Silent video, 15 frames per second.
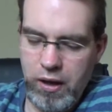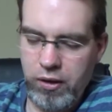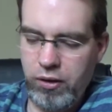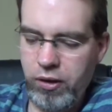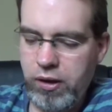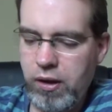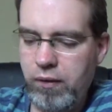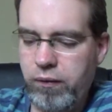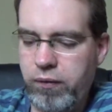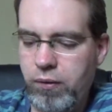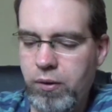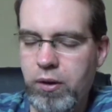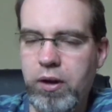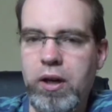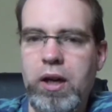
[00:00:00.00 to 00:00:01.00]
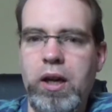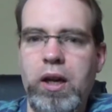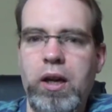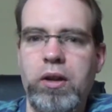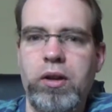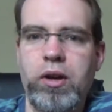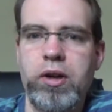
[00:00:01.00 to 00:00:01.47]
looking for
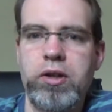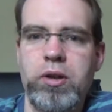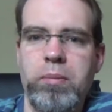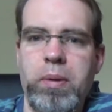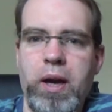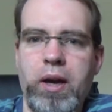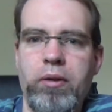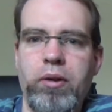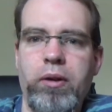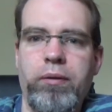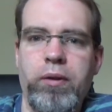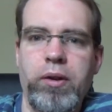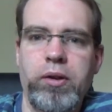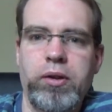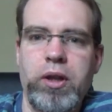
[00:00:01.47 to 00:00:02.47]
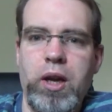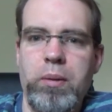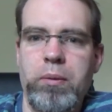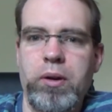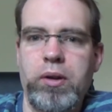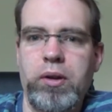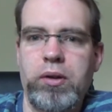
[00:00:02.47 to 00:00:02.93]
a larger battery for this
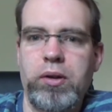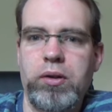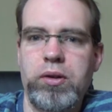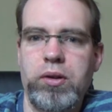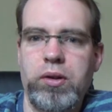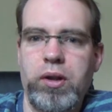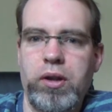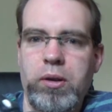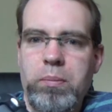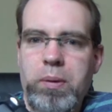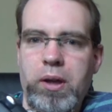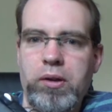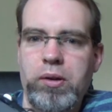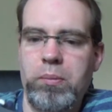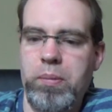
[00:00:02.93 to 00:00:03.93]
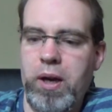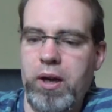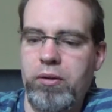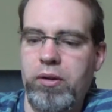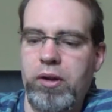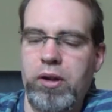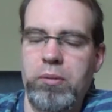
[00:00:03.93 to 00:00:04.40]
camera because it's just got the basic
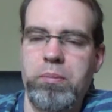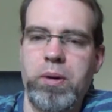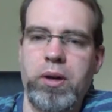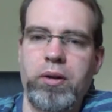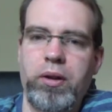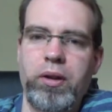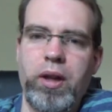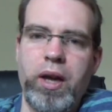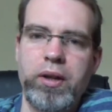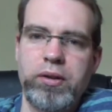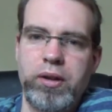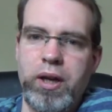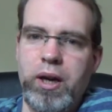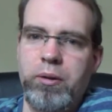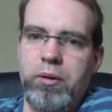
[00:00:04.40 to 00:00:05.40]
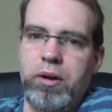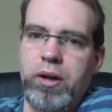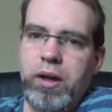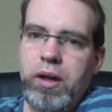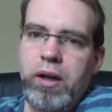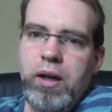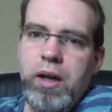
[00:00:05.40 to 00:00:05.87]
battery that barely lasts an hour
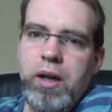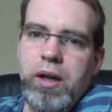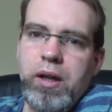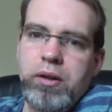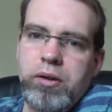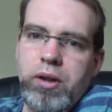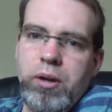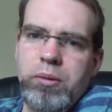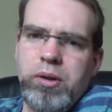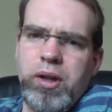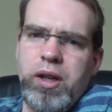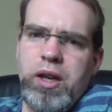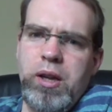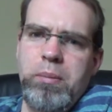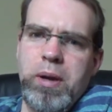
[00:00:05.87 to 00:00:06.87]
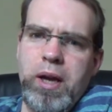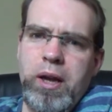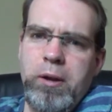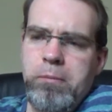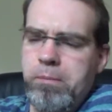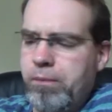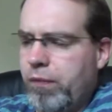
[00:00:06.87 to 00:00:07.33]
on it. So I was on
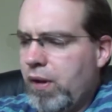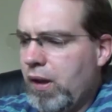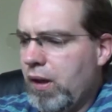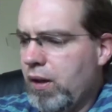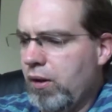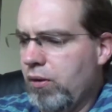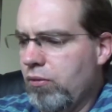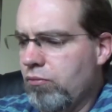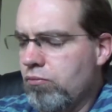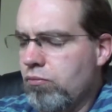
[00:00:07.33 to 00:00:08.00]
eBay and